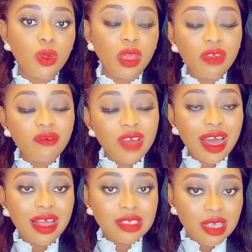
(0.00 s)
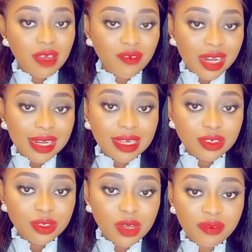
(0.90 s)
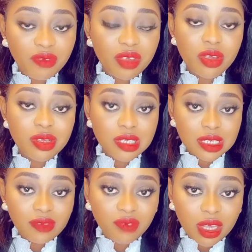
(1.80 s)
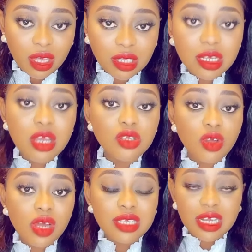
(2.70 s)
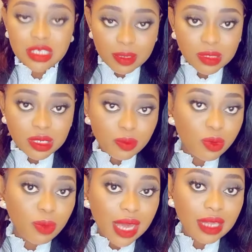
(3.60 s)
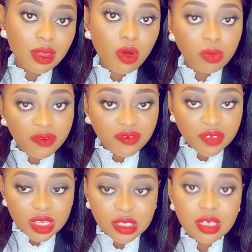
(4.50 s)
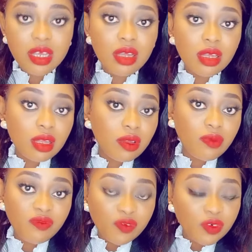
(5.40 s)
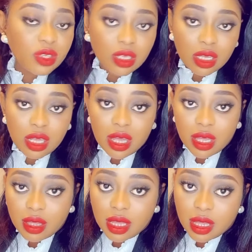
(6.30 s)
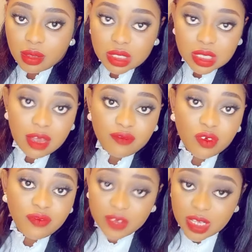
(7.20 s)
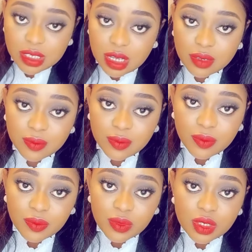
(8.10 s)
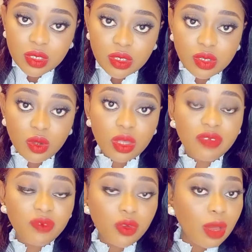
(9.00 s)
if CAS have cleared you and given you a certificate, so it's acceptable by the Home Office for the Tier 4 visa. So if